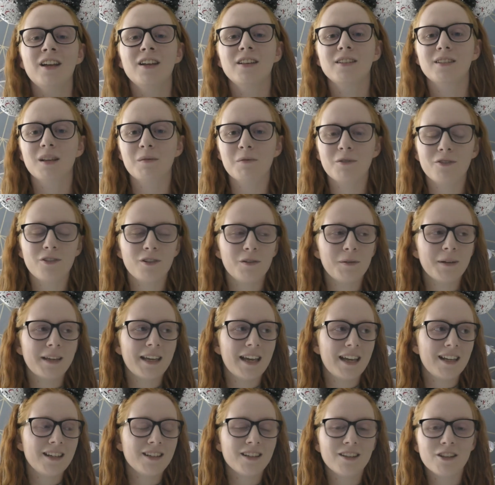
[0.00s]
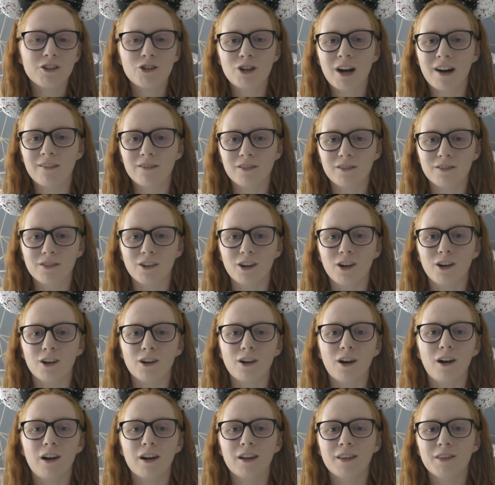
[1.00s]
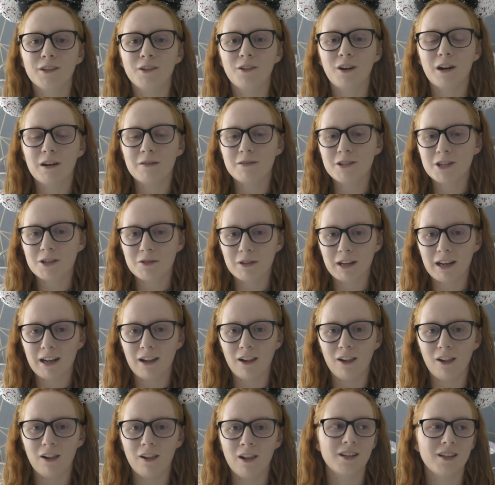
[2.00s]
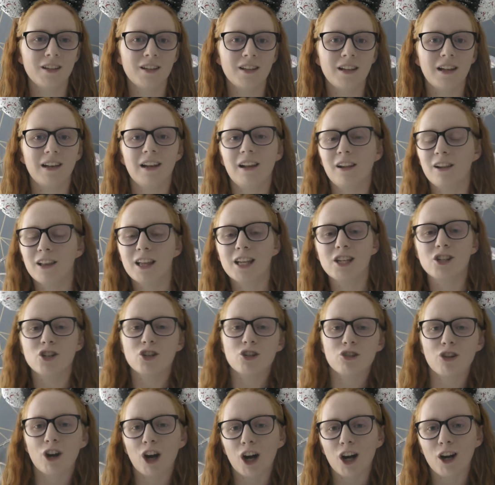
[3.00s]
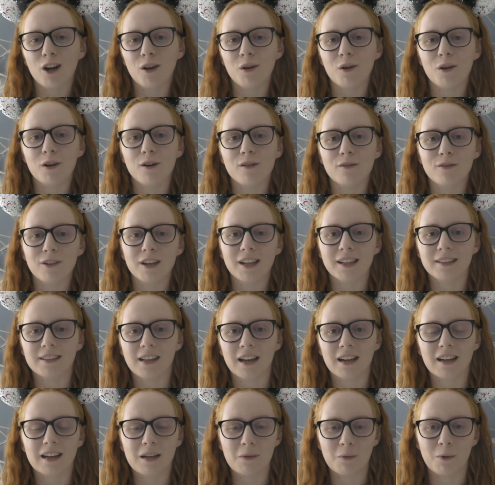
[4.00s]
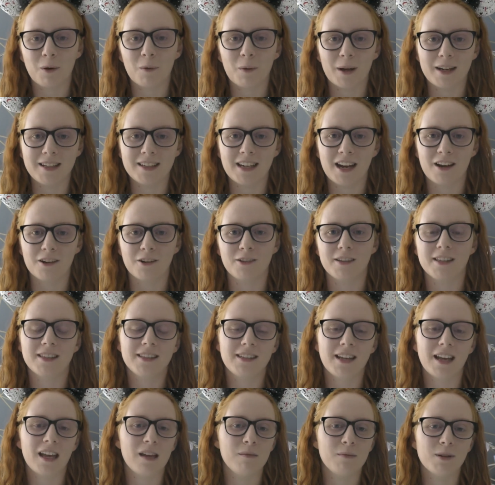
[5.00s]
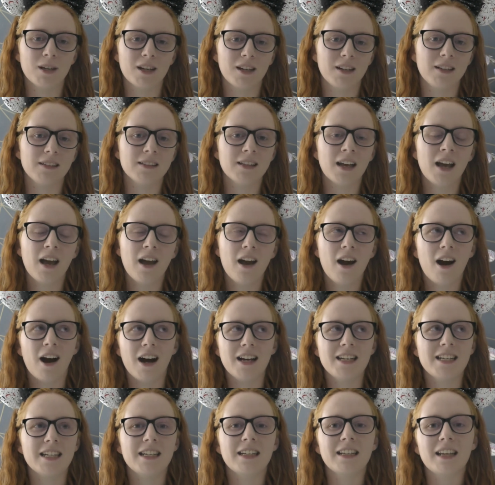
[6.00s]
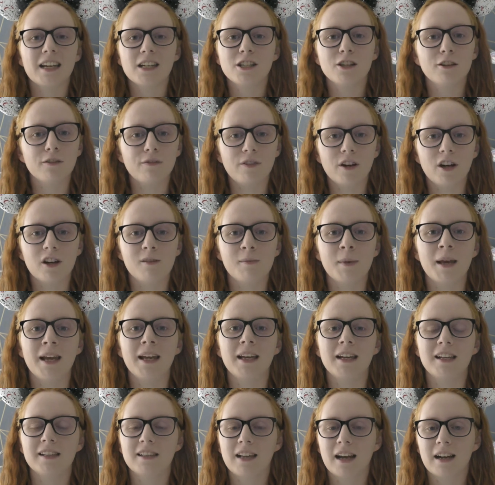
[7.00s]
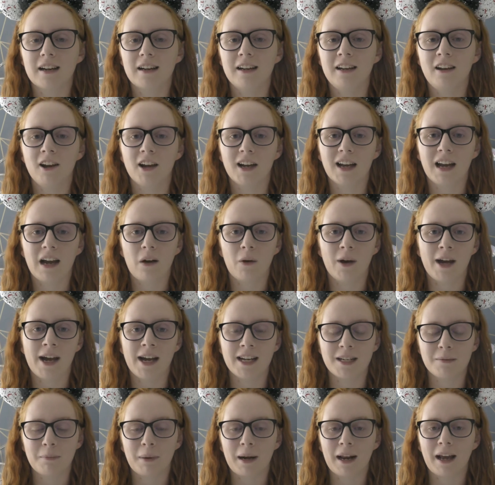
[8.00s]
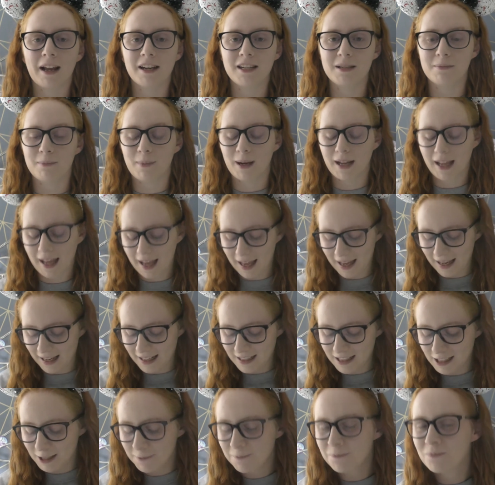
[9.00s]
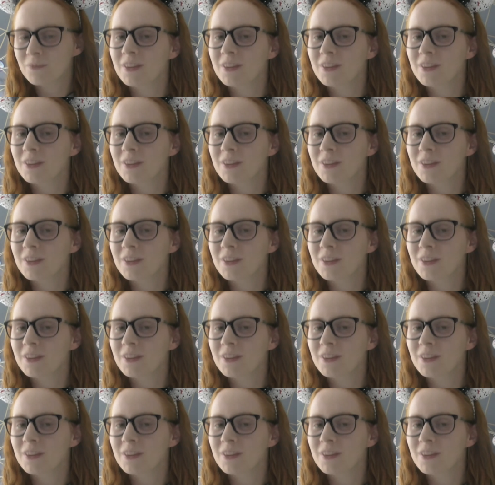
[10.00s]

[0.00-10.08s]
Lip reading: So before we get into the travel vlog, I thought I would do a little intro of exactly what went down on this day, because I didn't get to film it exactly like how I had it planned in my head.